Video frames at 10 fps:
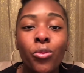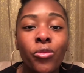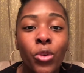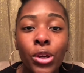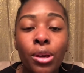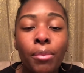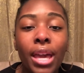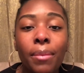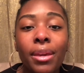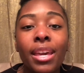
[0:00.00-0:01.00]
for your
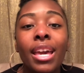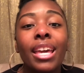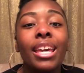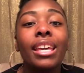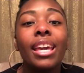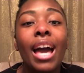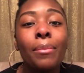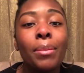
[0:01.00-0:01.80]
baby, can you comment